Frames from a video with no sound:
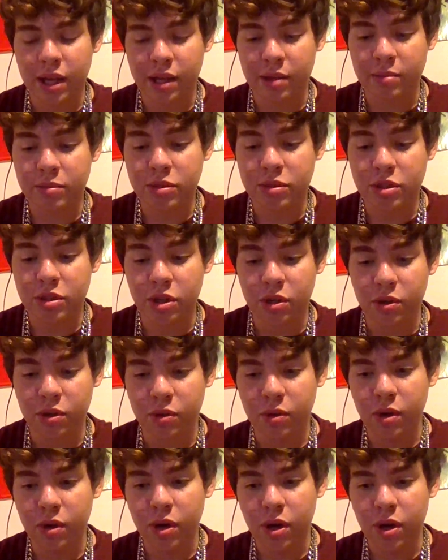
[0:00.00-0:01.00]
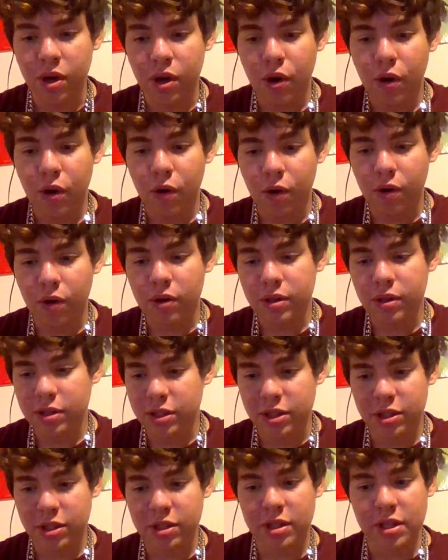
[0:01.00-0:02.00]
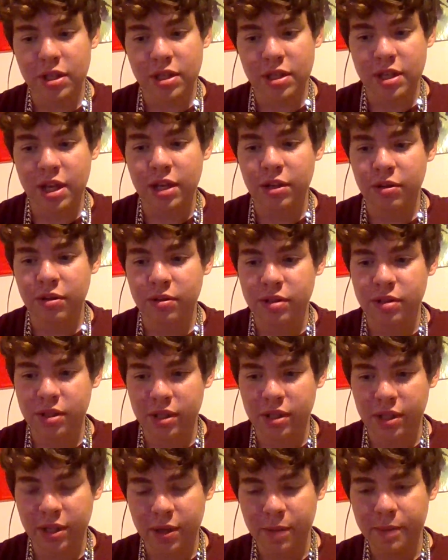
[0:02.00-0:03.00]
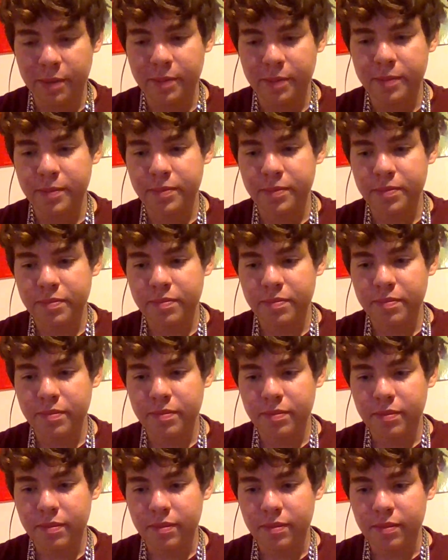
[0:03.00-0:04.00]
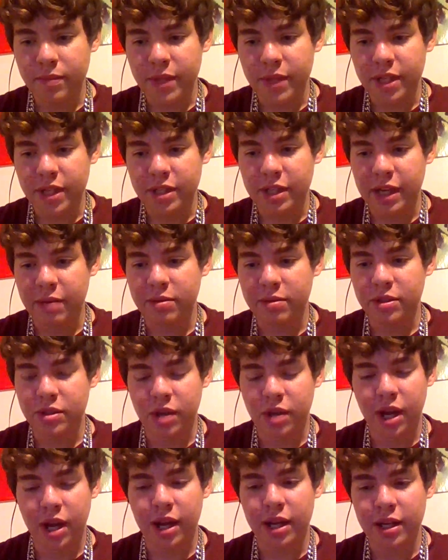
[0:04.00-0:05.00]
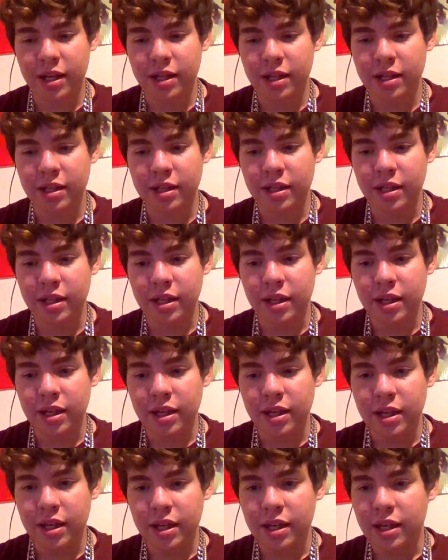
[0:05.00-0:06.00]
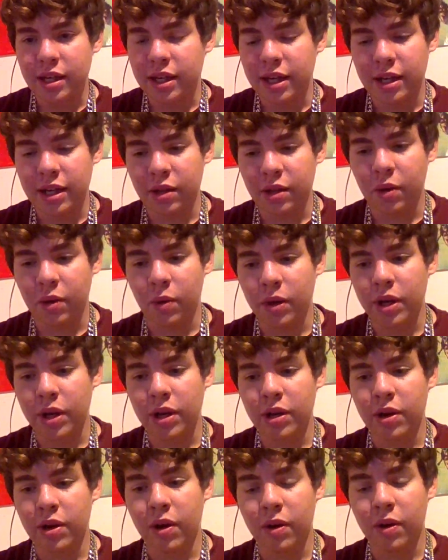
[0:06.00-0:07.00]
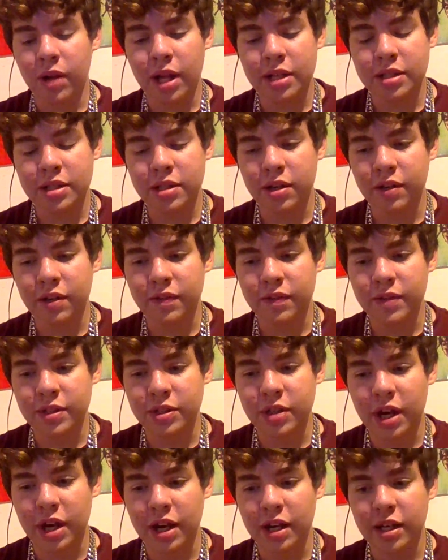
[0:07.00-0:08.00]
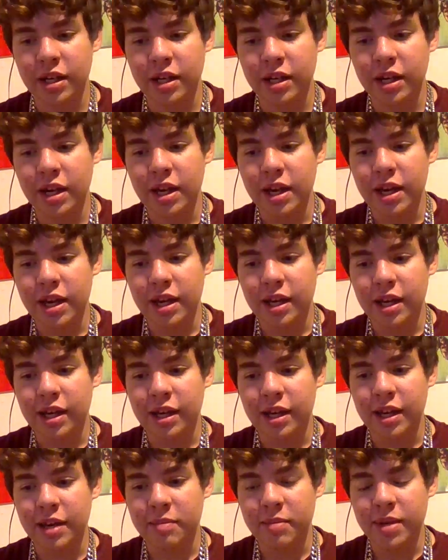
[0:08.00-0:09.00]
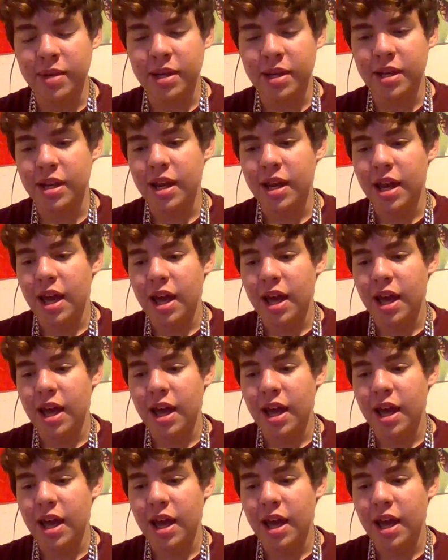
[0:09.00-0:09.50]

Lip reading: him, so just continuously, he was trying to get a lawyer and all that stuff and try to get me.